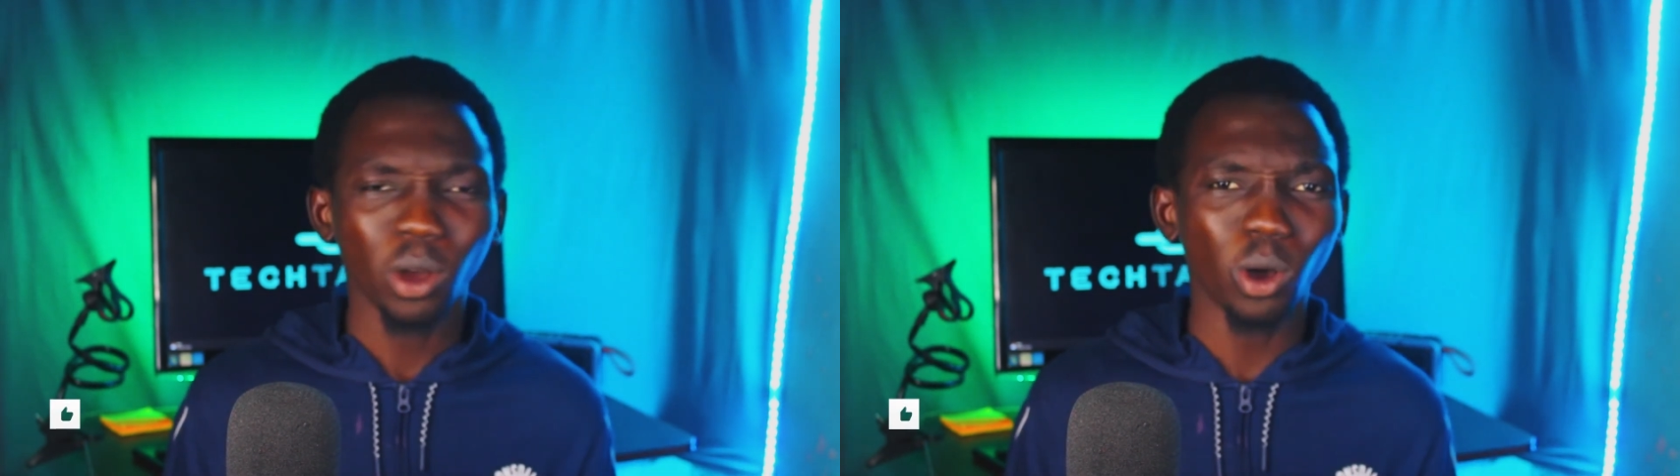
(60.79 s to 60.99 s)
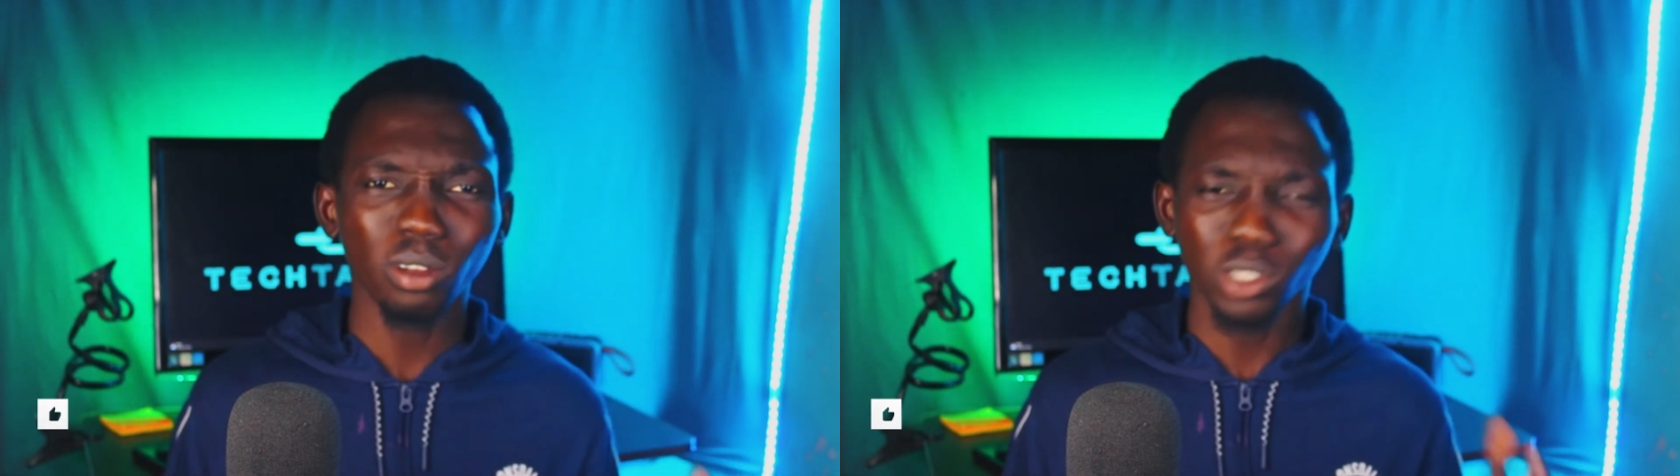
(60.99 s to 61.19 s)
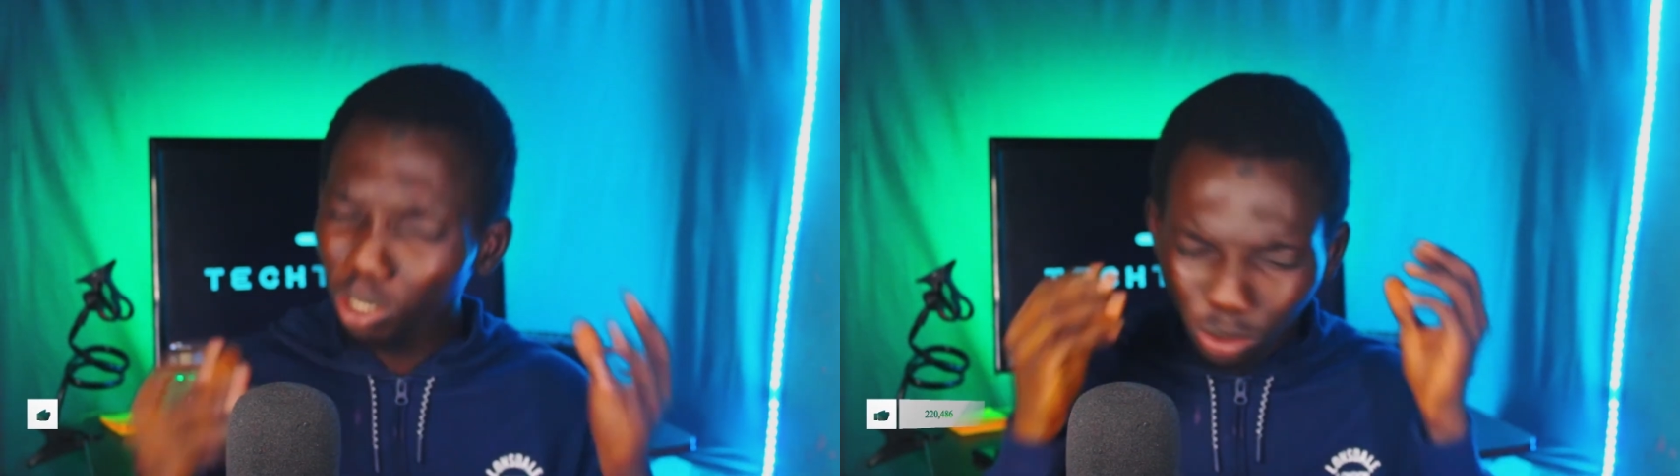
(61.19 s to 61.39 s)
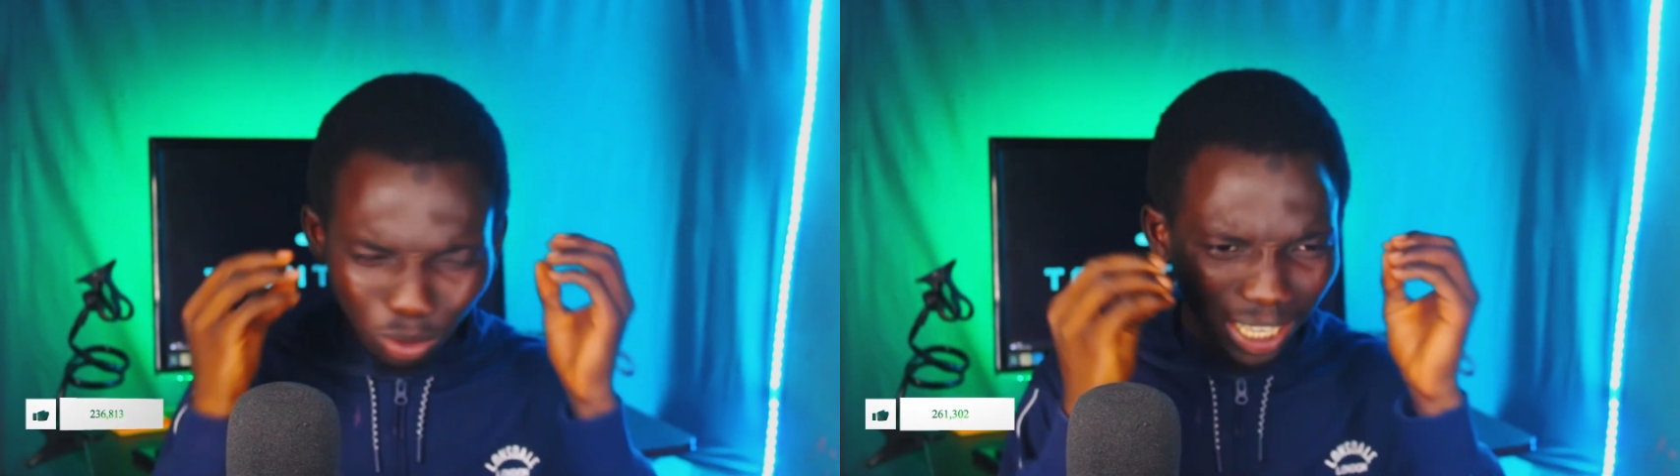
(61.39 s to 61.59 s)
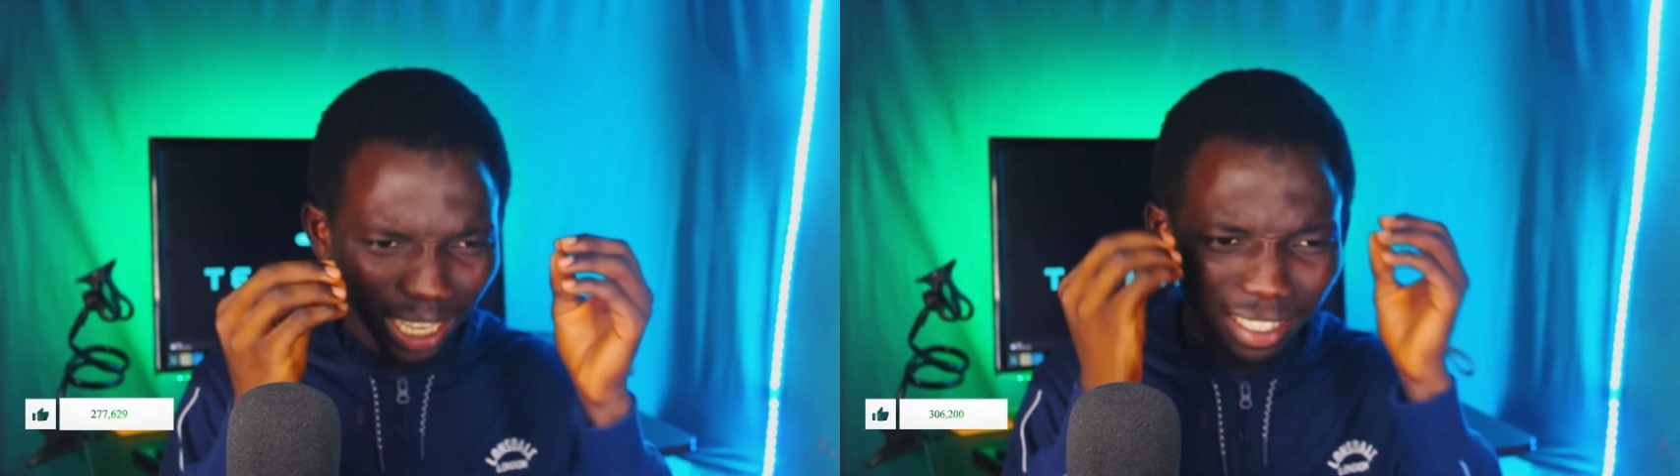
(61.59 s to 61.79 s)
or just
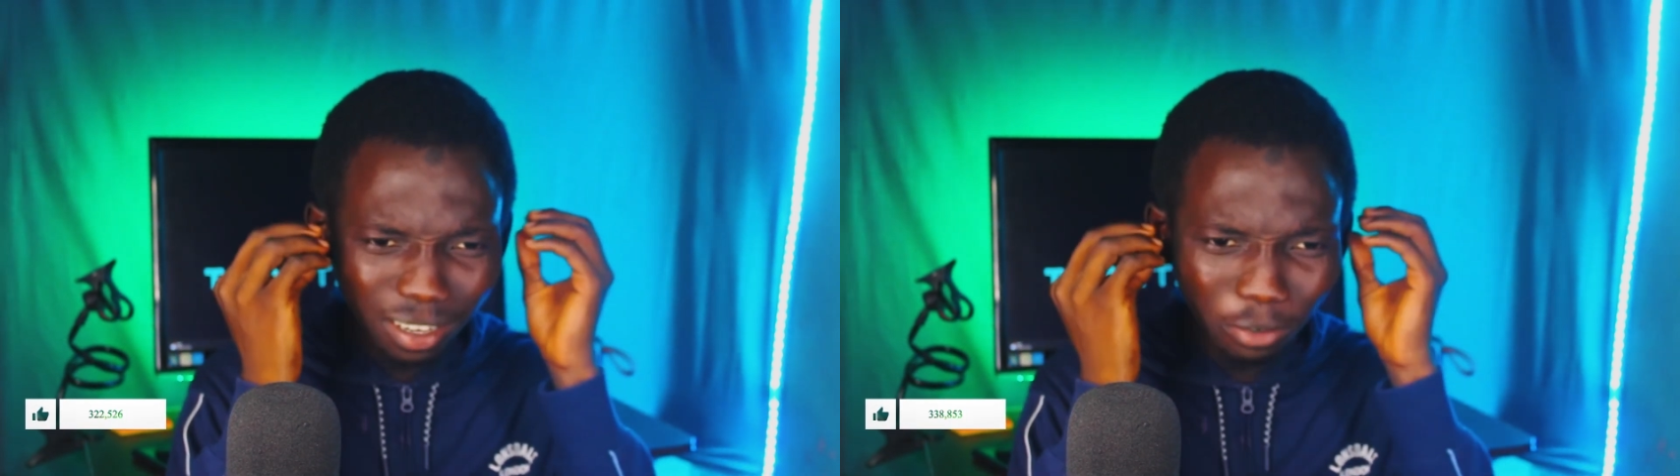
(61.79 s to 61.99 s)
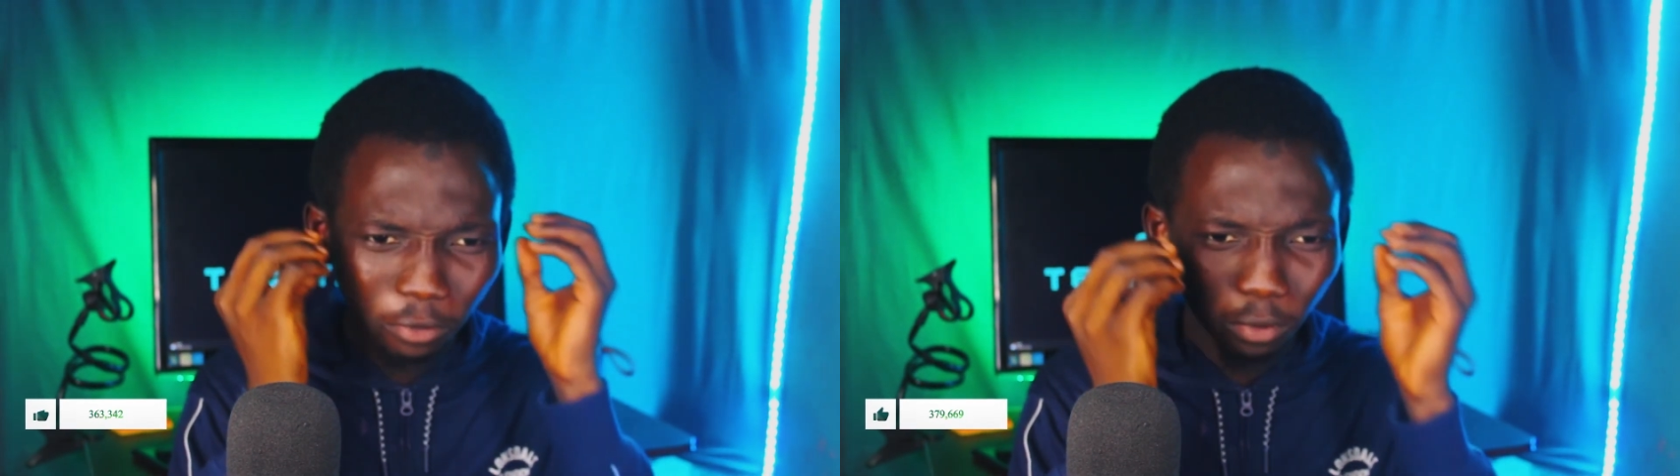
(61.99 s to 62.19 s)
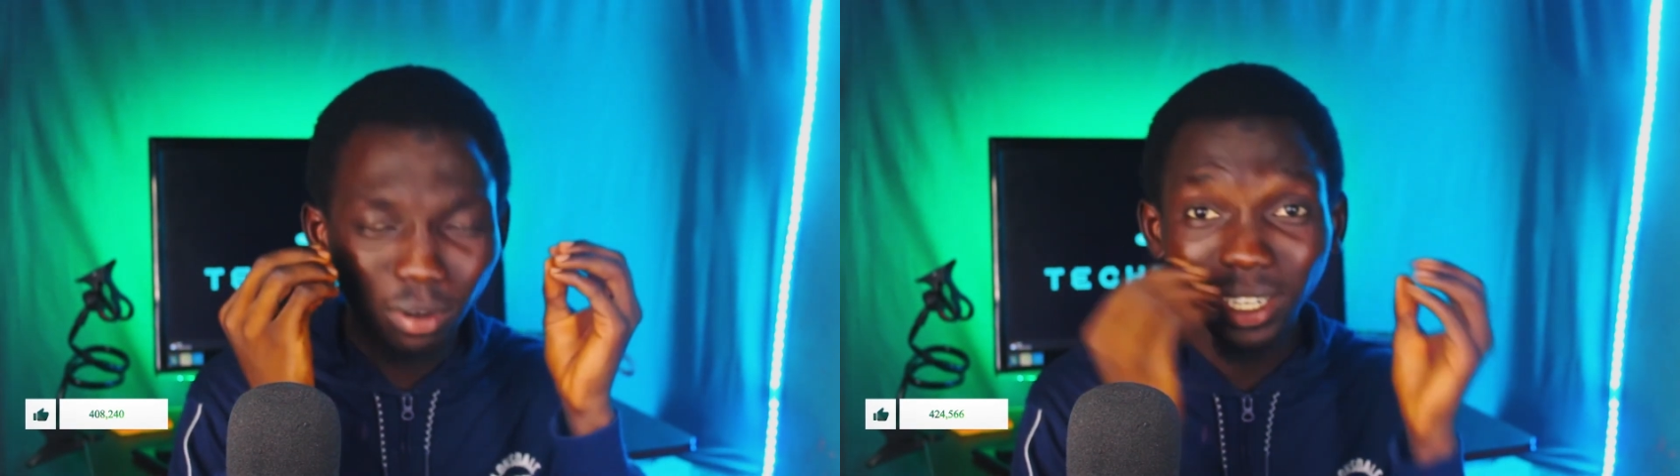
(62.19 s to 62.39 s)
to get the full